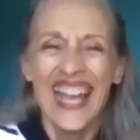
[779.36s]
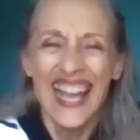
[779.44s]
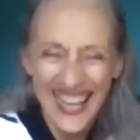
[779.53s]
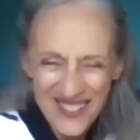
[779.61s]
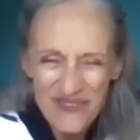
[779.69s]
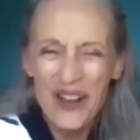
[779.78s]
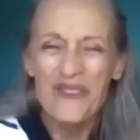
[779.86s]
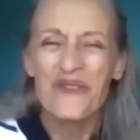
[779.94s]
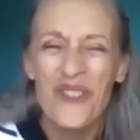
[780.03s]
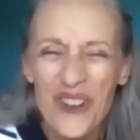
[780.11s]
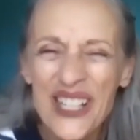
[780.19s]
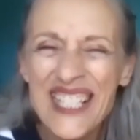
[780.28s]
And about
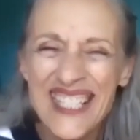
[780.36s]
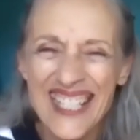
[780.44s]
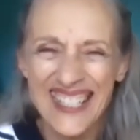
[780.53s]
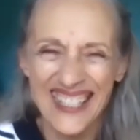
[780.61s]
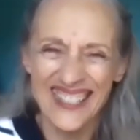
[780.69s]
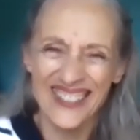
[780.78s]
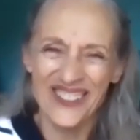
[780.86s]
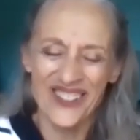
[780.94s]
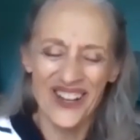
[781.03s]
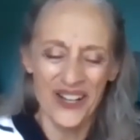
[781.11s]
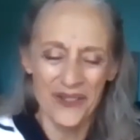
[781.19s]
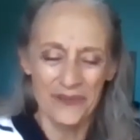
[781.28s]
4 inches under your
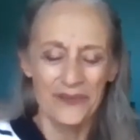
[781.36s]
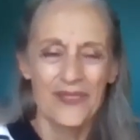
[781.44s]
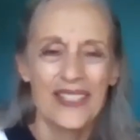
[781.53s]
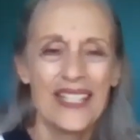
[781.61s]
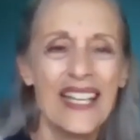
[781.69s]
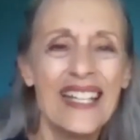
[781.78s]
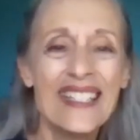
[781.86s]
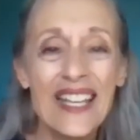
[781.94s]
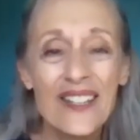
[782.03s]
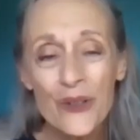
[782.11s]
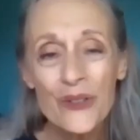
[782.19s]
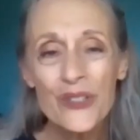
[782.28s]
arm. Now,
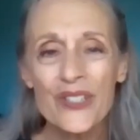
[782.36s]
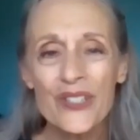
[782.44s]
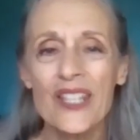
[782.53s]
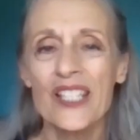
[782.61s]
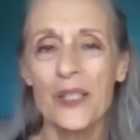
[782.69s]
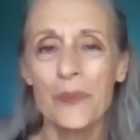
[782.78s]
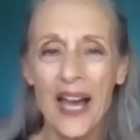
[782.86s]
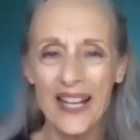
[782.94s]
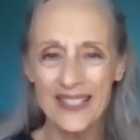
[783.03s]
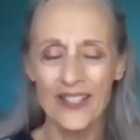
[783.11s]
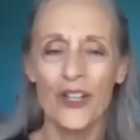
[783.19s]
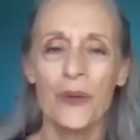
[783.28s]
those are the
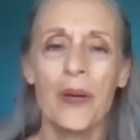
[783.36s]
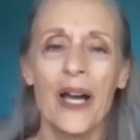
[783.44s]
spots on our